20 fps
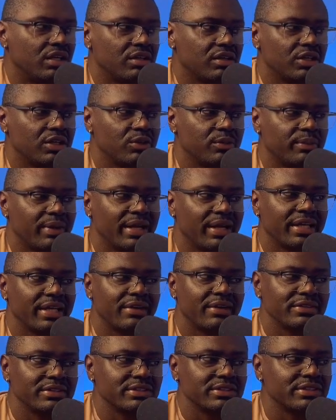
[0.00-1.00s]
I know Mike
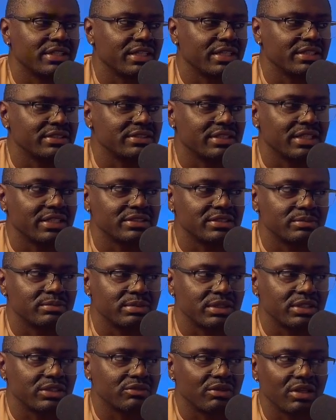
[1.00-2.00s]
Evans is not the sexy
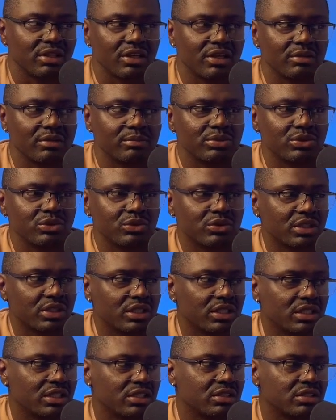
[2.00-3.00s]
pick. Rather have Puka
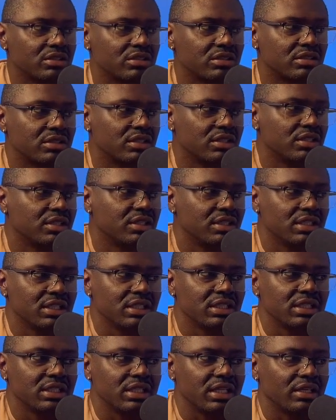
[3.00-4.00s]
there or
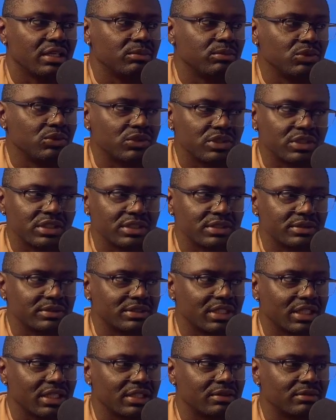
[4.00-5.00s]
Egbuka. Is
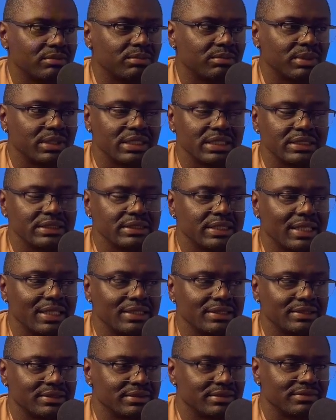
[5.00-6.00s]
like, but these
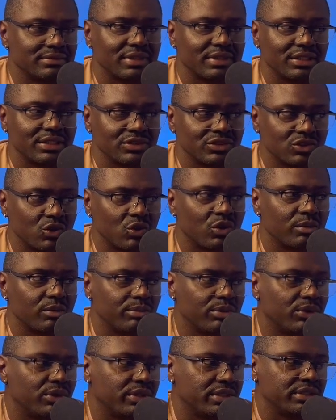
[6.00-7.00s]
guys, they score
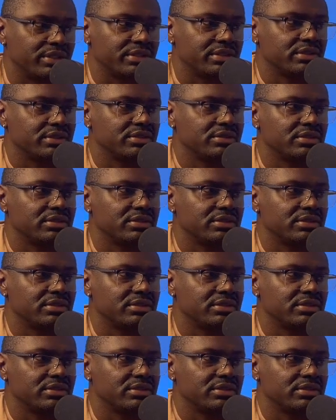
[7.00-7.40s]
points.